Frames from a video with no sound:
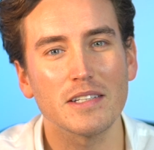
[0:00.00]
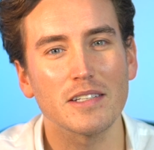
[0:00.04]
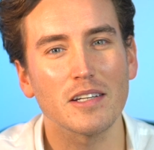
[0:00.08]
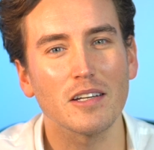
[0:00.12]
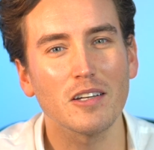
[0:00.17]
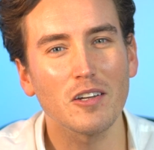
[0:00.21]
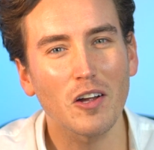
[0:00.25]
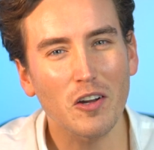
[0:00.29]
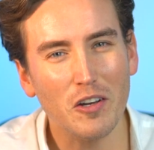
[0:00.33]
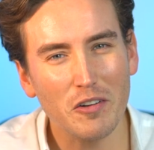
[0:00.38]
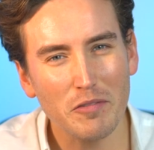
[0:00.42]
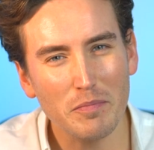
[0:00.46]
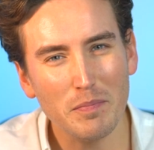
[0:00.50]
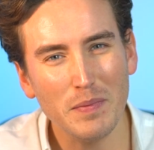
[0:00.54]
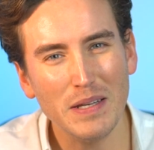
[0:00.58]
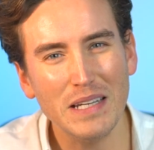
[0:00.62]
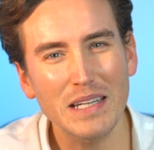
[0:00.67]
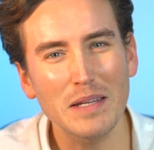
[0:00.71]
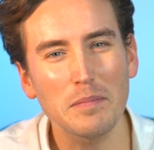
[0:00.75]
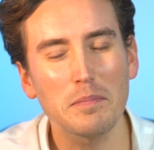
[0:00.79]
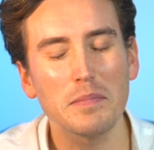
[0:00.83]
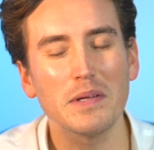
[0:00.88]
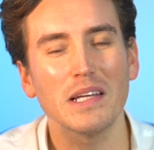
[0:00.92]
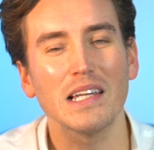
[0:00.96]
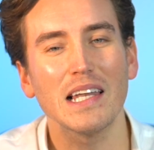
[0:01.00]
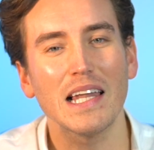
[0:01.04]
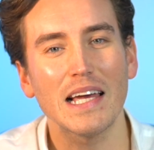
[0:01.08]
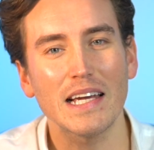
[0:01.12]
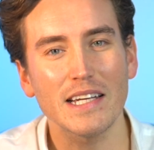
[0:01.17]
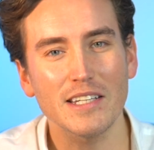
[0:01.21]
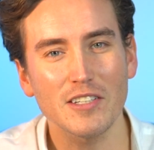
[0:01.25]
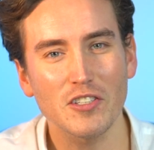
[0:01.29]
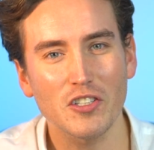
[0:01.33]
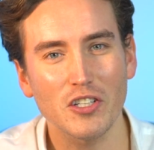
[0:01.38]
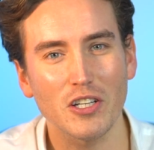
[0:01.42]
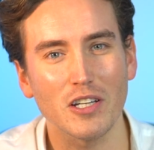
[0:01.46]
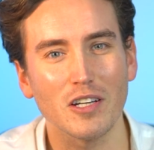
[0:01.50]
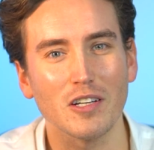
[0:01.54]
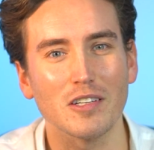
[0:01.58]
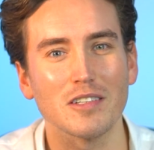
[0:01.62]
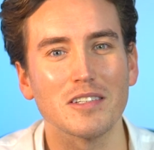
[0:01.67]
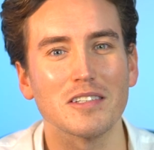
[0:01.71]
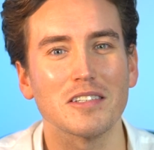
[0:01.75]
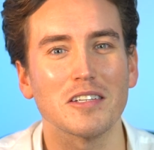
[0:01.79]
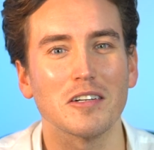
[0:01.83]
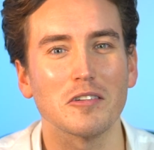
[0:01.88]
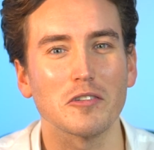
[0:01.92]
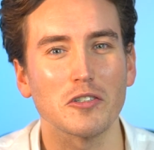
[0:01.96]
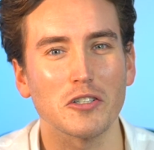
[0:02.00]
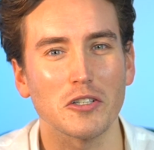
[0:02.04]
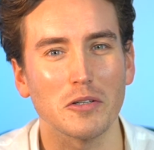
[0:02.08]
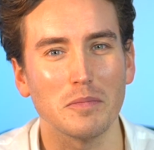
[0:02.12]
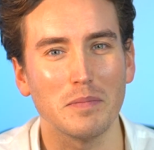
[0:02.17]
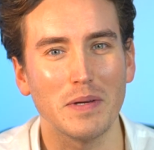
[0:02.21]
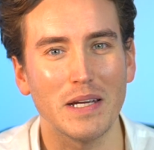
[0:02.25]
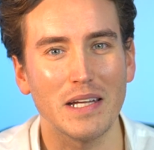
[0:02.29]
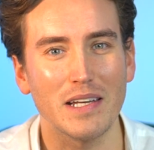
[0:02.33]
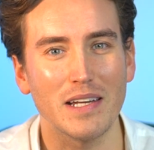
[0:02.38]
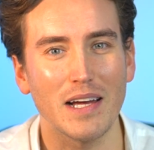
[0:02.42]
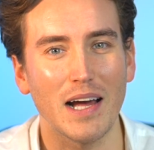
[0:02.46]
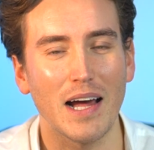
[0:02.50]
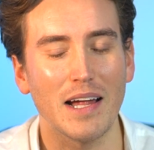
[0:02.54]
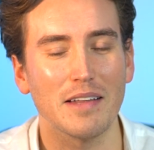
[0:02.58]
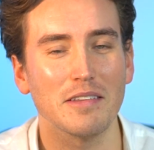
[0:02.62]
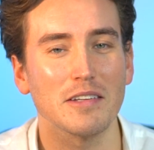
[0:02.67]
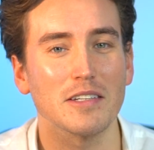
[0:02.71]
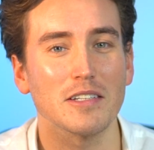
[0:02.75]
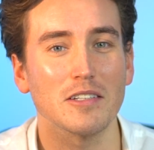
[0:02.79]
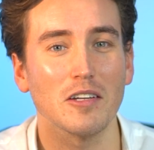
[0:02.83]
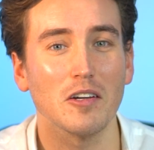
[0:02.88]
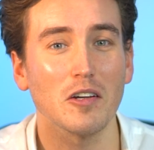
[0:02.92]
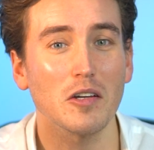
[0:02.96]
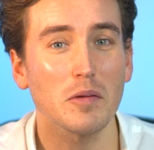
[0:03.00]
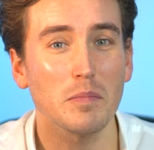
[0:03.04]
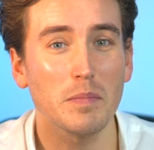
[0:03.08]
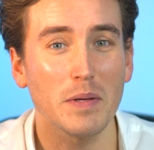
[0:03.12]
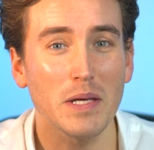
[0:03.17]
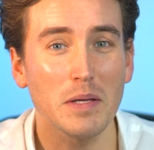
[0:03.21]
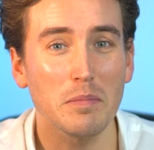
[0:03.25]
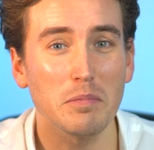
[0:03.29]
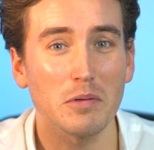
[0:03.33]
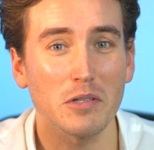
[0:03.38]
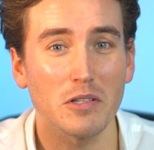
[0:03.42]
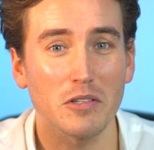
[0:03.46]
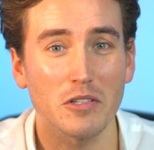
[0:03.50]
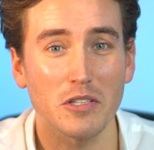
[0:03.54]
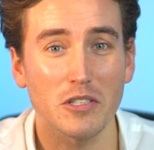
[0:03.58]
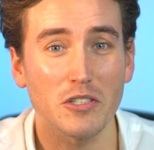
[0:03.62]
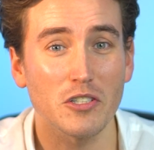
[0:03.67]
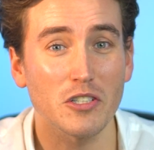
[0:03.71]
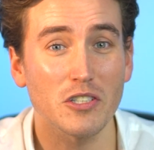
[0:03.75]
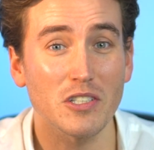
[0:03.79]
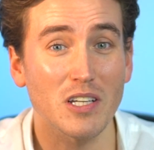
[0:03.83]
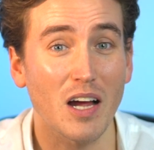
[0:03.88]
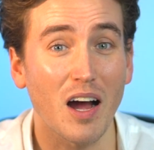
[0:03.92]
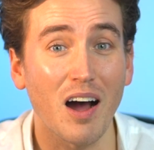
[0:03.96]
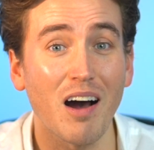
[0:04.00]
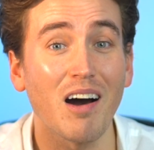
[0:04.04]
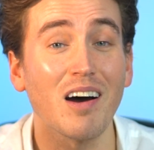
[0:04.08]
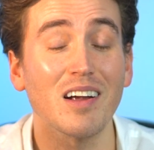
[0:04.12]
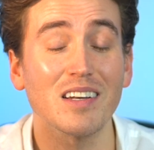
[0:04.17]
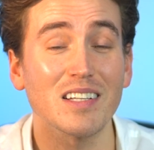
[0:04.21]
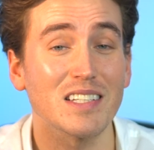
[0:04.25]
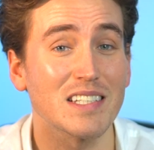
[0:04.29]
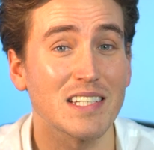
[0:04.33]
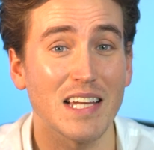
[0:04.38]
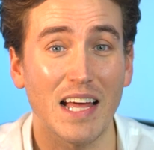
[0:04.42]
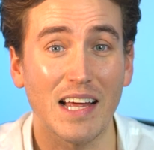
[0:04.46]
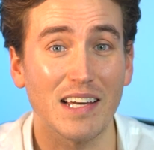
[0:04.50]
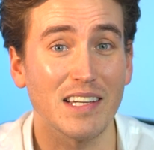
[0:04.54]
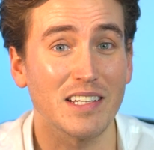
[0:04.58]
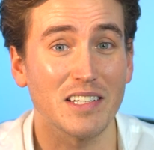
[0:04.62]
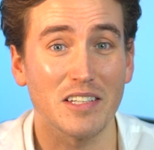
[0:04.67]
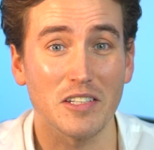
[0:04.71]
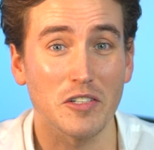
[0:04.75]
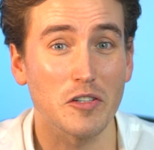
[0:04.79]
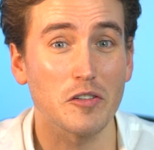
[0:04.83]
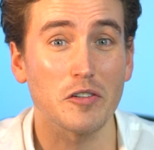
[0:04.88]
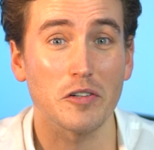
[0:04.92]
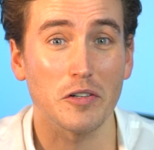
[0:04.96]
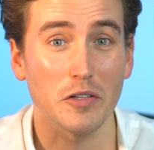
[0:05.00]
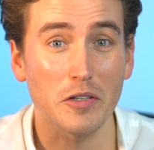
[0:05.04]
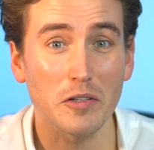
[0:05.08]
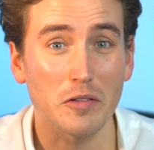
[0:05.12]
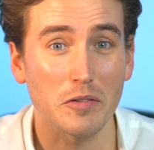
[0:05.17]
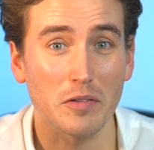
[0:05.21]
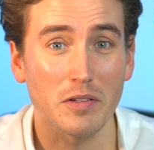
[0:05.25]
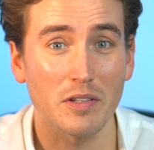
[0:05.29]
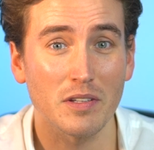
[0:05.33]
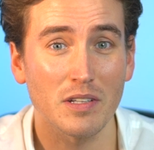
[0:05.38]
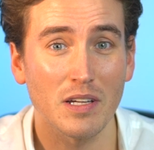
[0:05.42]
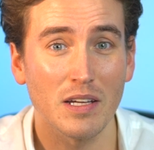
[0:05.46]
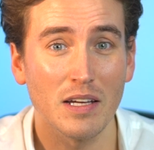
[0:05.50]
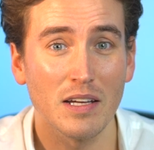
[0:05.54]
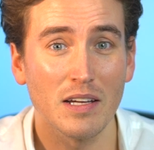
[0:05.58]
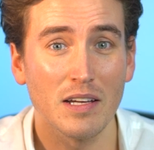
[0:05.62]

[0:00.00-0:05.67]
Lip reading: a lot of manipulation on social media, and there's a lot of people that just aren't telling the truth.